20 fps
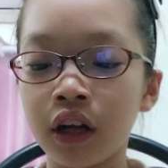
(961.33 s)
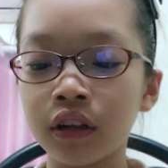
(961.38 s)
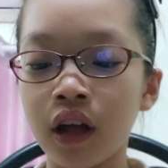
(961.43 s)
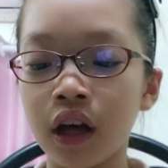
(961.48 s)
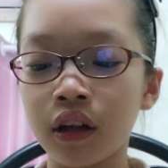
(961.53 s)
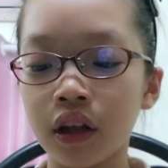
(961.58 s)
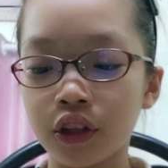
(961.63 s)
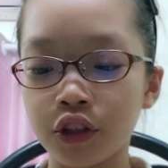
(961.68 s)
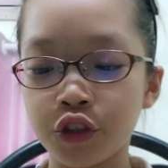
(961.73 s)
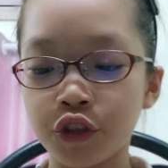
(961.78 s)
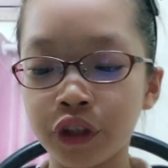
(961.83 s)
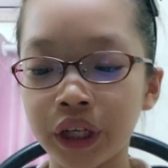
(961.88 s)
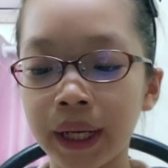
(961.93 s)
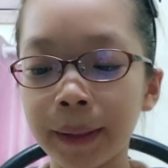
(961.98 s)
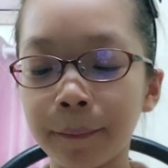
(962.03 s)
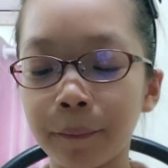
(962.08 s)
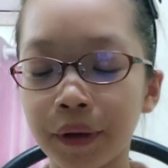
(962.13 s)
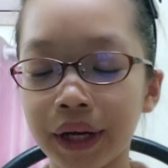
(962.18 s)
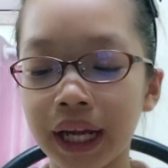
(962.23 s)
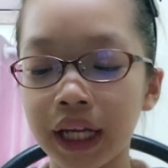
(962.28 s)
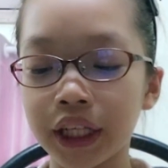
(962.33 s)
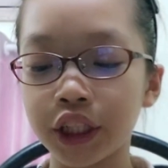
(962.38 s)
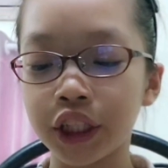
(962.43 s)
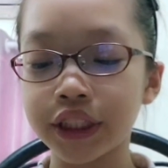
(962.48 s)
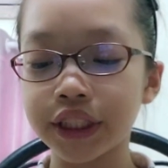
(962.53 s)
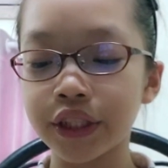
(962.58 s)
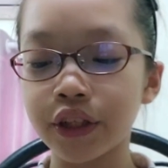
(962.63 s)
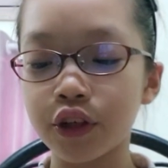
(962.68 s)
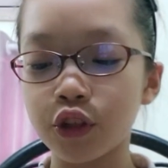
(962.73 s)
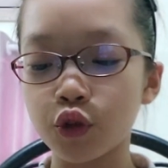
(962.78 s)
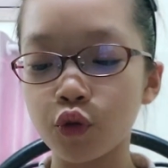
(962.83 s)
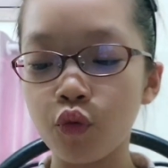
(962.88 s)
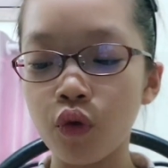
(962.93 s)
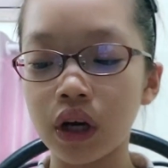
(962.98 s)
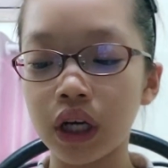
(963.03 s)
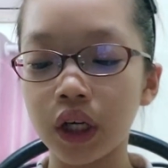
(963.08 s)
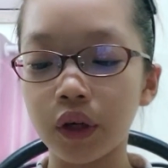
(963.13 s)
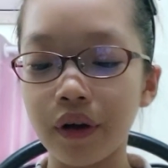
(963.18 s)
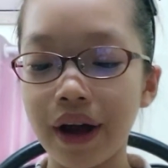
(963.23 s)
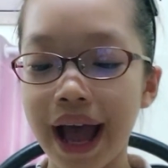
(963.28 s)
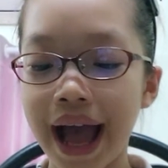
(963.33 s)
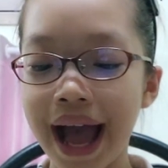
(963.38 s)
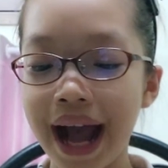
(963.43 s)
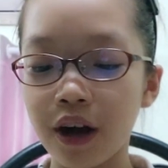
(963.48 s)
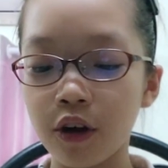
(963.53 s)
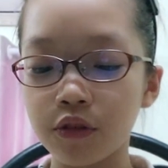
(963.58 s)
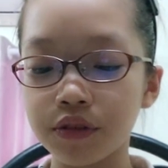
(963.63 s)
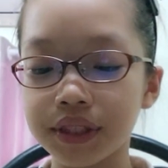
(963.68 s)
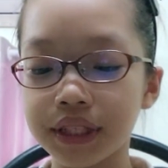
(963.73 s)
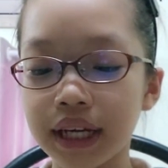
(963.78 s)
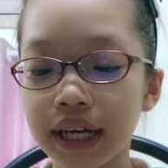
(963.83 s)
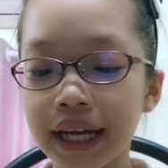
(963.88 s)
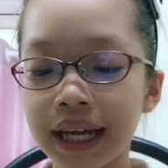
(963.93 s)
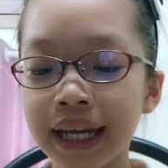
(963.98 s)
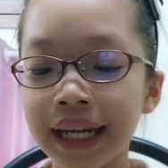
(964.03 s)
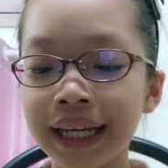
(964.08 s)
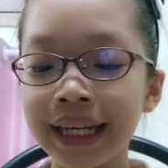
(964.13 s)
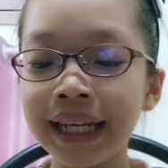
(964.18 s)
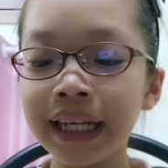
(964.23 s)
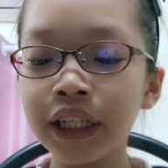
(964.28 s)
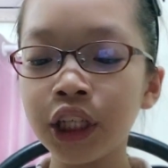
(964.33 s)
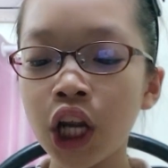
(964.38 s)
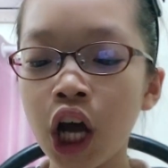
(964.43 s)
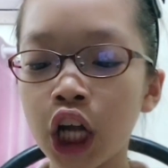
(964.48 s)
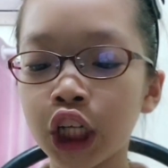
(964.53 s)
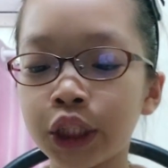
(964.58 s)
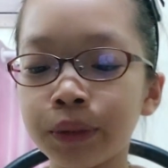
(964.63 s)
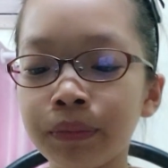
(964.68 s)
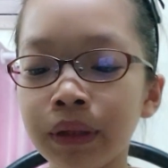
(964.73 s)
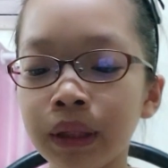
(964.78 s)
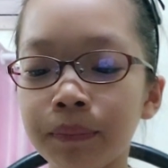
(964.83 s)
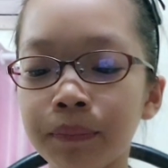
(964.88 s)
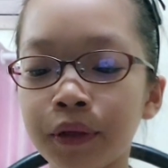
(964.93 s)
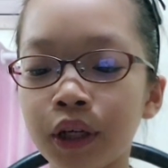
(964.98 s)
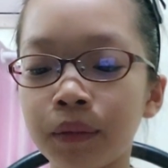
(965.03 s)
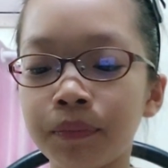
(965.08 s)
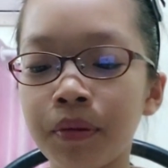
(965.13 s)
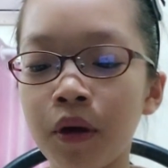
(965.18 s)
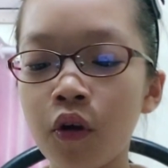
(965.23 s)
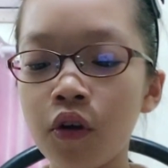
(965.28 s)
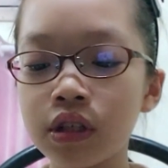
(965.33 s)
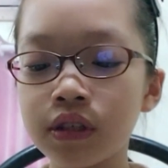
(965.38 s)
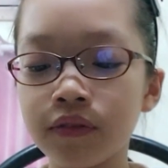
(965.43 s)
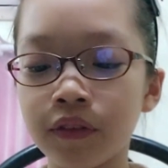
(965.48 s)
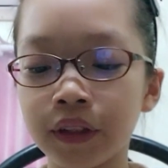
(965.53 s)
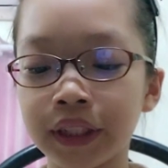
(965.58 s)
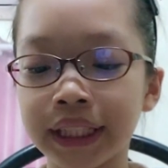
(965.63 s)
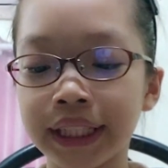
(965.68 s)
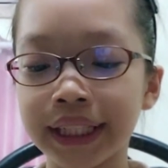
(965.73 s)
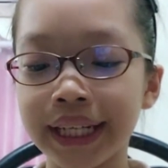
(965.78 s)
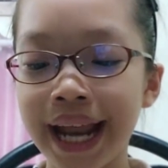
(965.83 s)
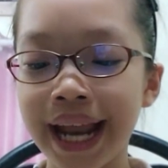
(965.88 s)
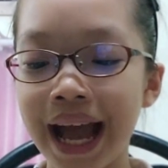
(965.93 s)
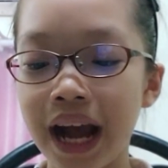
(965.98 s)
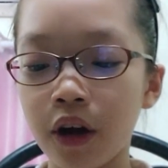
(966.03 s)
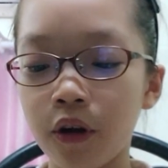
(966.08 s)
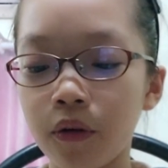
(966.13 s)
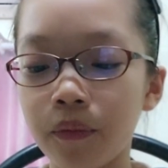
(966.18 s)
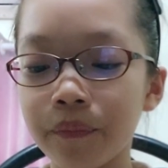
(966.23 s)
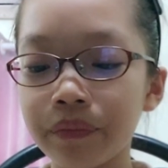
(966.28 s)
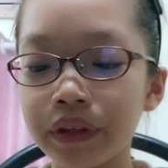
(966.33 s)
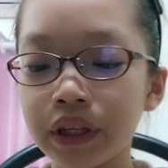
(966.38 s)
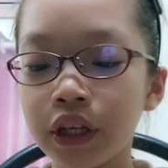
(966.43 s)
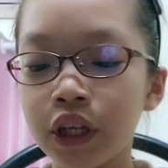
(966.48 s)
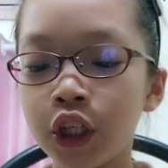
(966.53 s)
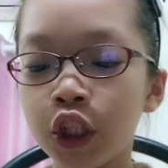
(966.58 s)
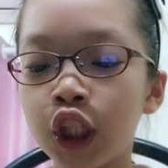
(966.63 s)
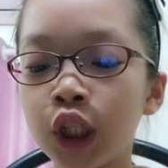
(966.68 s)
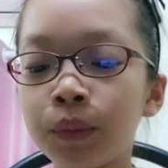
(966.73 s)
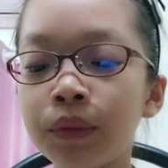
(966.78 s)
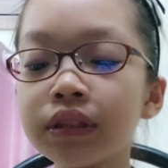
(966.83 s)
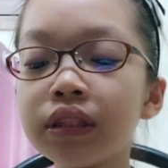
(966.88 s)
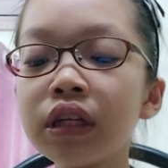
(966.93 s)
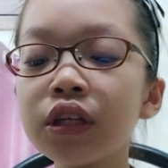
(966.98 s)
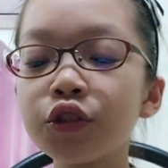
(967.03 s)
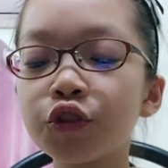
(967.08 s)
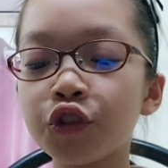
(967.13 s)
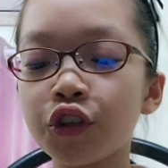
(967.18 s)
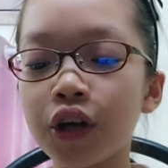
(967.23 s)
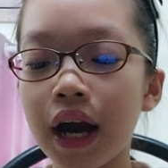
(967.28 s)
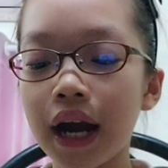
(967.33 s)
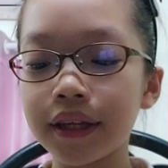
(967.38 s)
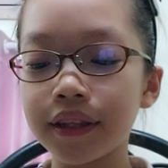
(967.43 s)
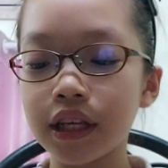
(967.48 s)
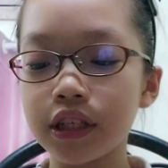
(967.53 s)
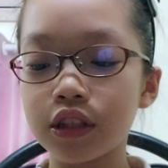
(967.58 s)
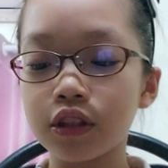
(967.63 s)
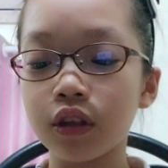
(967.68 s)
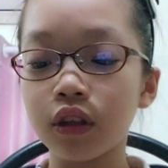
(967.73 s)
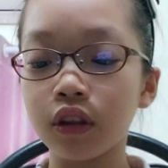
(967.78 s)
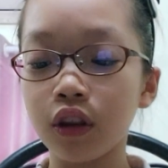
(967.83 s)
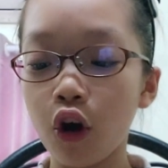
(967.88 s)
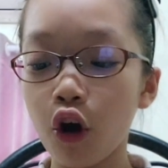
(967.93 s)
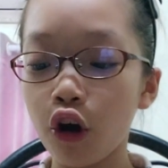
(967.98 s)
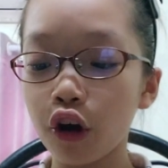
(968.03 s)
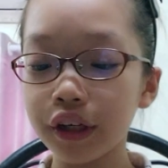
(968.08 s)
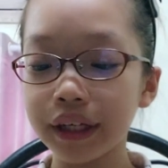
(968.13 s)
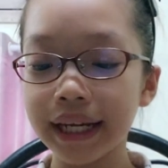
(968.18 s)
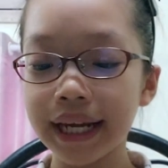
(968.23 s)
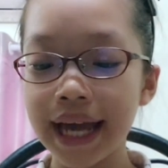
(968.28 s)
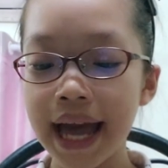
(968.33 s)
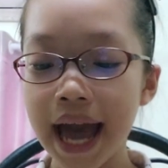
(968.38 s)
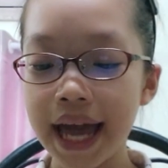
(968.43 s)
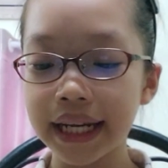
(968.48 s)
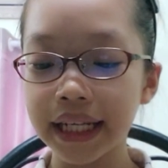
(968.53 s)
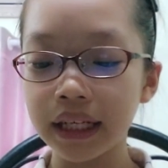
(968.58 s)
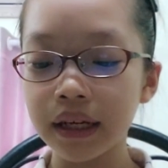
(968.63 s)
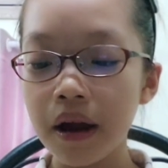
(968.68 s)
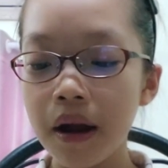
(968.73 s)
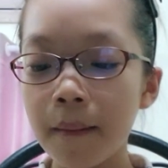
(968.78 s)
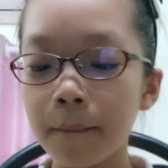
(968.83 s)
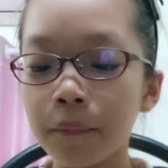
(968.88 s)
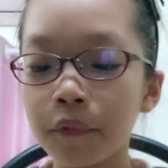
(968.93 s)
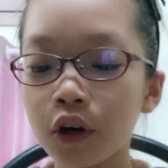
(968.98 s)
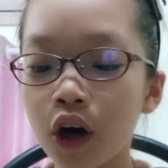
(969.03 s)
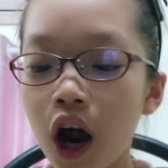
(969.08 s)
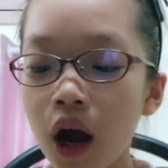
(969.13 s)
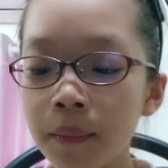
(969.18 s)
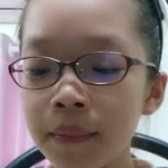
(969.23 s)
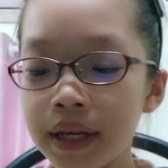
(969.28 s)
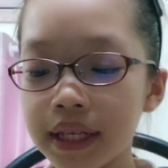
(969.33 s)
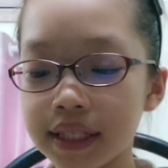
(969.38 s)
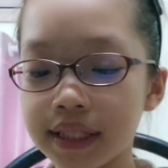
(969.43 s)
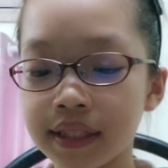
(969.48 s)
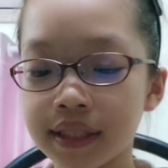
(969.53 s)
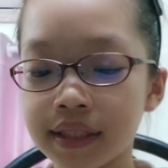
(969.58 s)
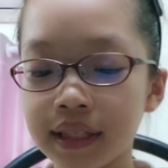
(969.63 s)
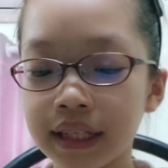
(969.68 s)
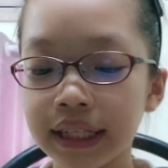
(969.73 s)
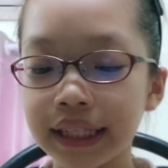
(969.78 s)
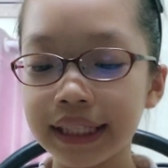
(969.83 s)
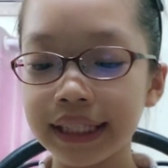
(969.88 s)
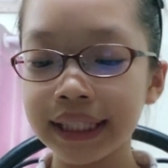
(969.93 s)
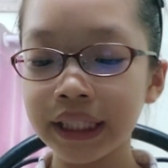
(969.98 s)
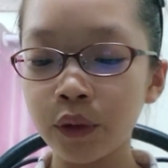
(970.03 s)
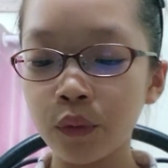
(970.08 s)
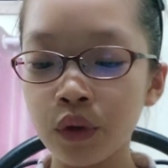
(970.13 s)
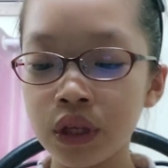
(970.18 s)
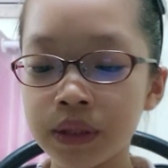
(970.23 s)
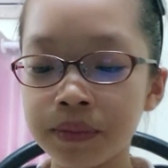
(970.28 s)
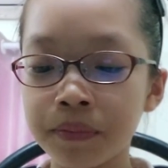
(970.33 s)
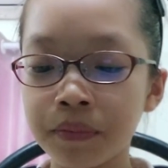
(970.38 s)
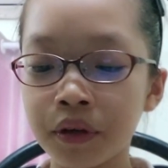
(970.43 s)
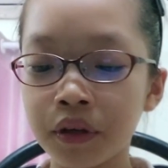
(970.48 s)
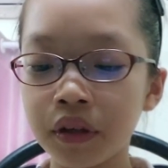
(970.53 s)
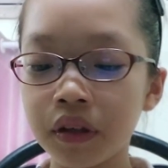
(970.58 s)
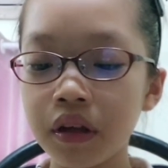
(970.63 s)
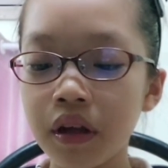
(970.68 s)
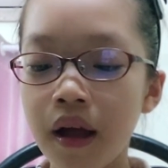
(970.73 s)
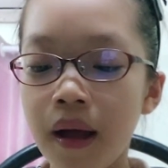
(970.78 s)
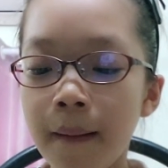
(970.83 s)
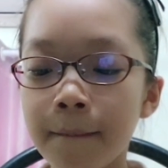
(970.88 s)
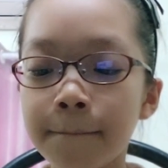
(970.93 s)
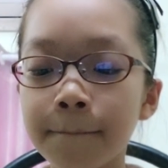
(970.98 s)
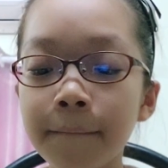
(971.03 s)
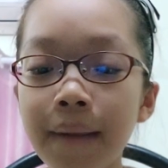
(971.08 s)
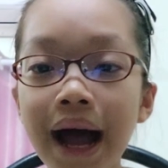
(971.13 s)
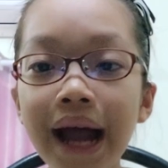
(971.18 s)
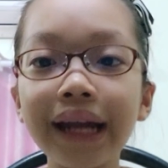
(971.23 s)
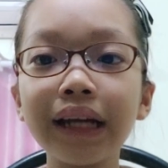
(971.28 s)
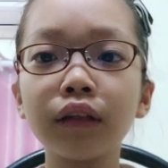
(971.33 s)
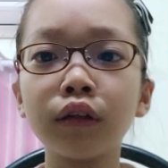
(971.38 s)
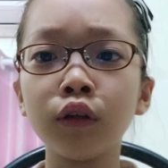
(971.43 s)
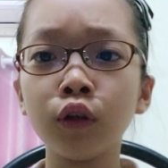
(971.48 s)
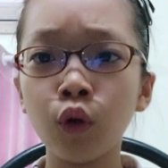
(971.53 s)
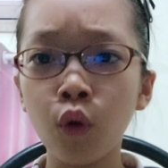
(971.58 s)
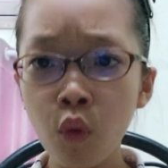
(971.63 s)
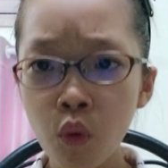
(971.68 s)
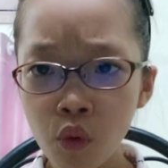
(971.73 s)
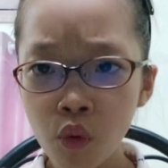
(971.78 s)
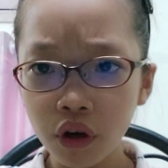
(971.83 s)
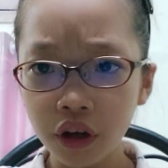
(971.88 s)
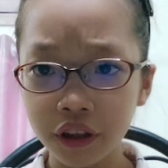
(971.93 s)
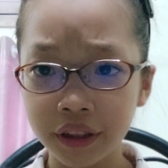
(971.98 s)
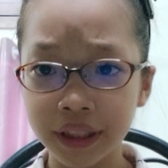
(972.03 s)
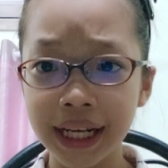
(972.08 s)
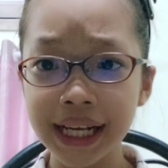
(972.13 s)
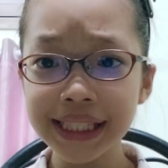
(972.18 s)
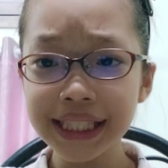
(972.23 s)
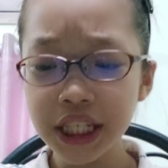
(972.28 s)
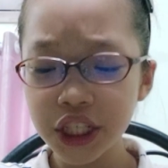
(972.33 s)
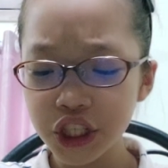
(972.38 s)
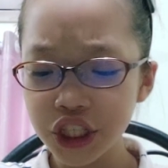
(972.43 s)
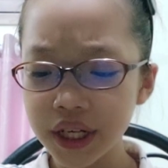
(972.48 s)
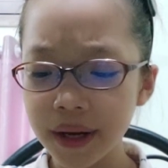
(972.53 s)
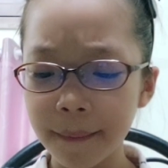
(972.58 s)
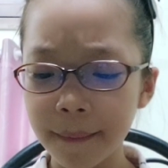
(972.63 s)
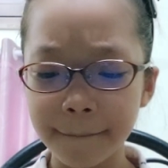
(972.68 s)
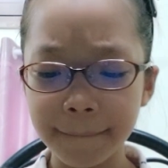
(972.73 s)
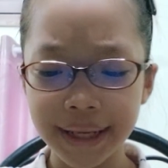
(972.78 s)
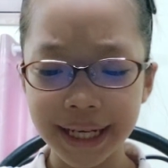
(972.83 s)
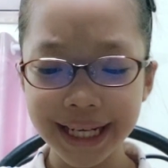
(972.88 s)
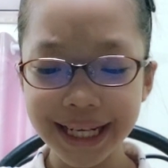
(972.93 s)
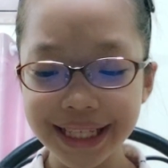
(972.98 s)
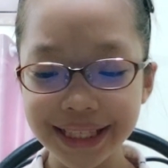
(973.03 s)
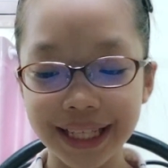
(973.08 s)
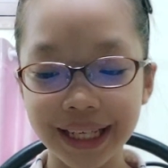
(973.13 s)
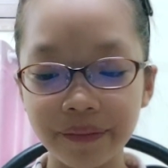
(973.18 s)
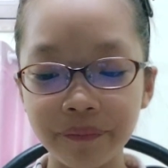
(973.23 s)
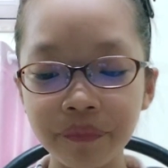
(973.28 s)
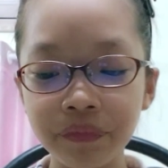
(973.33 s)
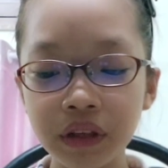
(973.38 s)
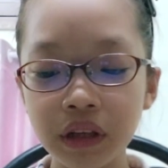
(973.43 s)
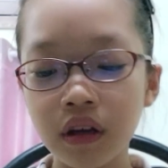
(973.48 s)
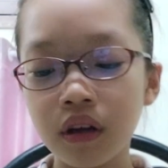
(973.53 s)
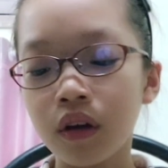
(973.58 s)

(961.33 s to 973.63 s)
along the tree branches in her squirrel house. He nudged me purposefully now. You mustn't try this, Lord Hetty. Promise, he whispered. My Lord, isn't she amazing?